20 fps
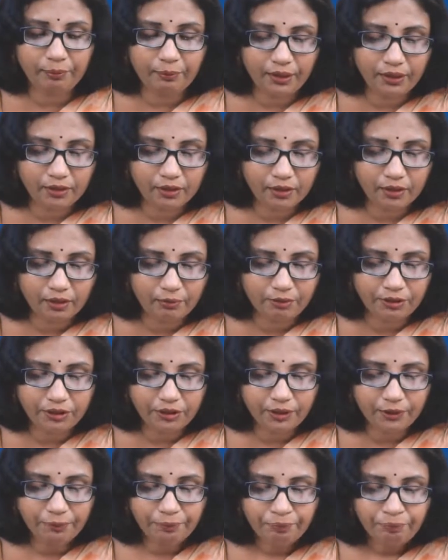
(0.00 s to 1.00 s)
Mehta
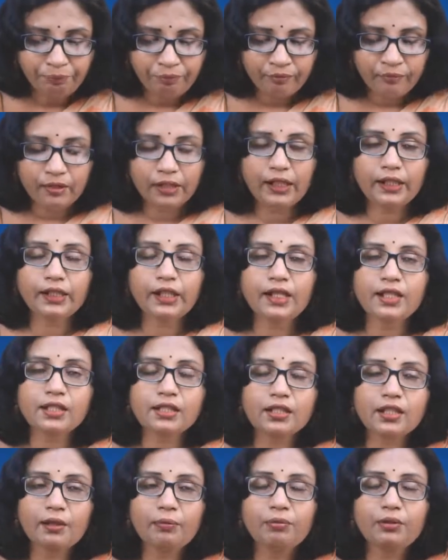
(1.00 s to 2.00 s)
committee? That
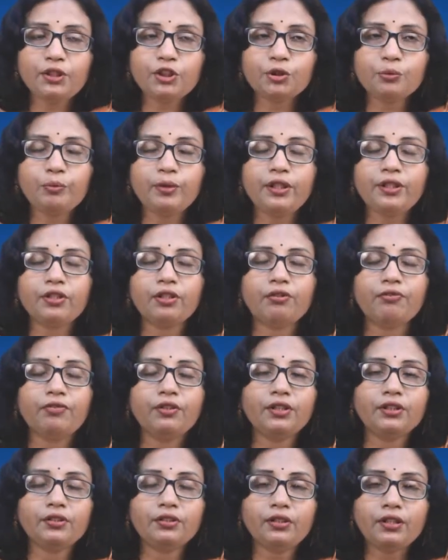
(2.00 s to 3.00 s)
establishment of
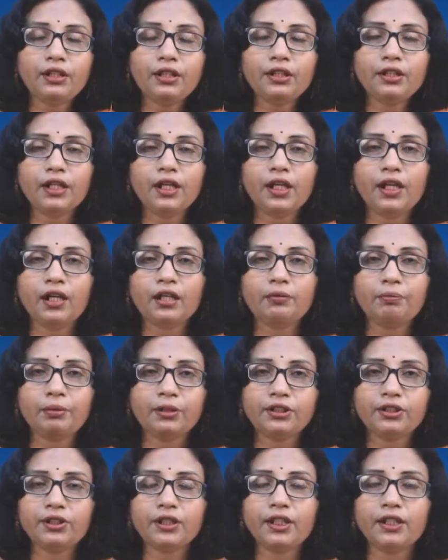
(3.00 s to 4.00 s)
a three-tier
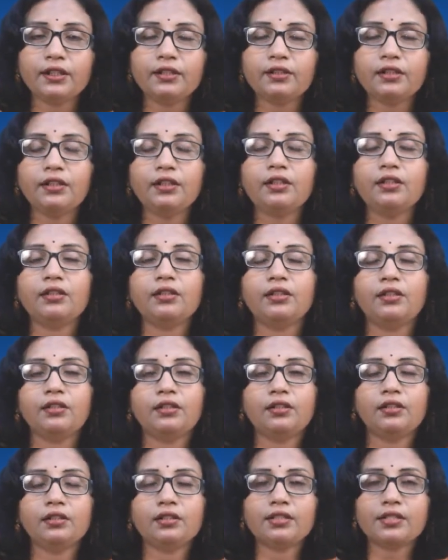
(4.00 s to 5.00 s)
Panchayati
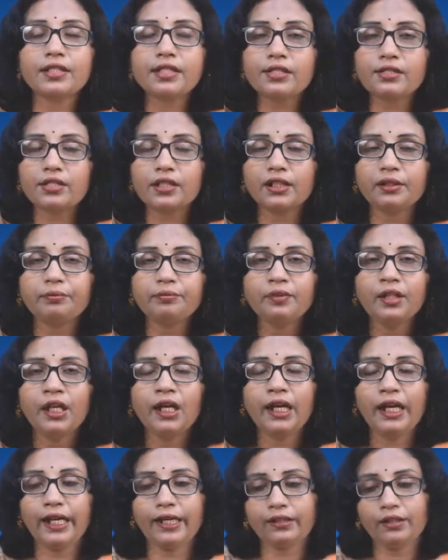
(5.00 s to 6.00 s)
system
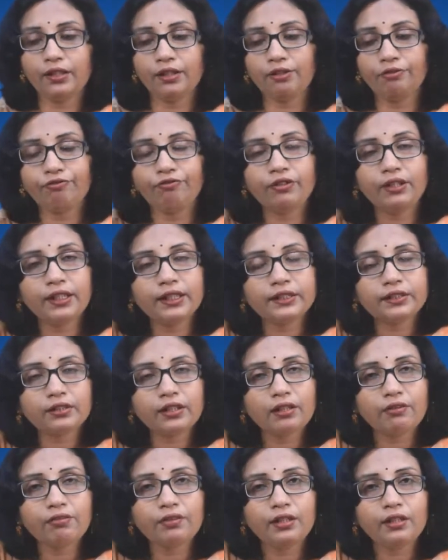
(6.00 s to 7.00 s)
at the village
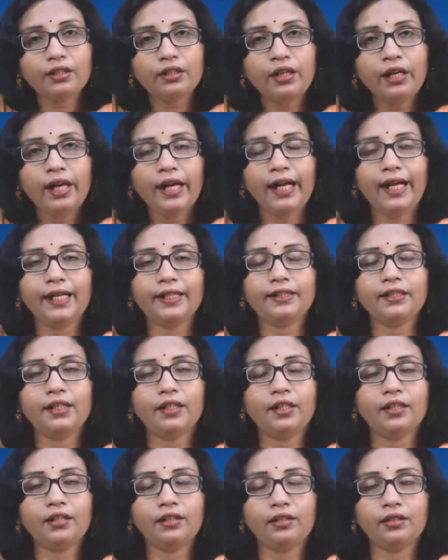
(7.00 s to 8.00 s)
level, at
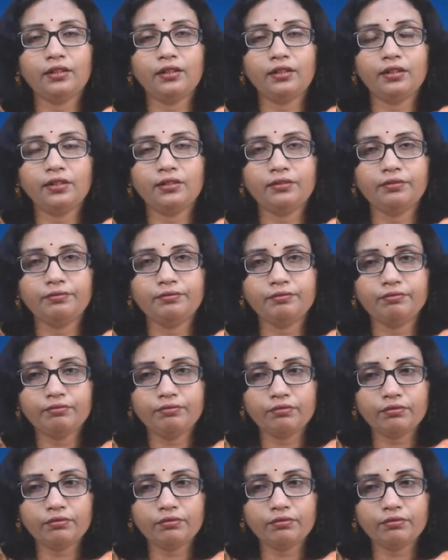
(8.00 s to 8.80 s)
the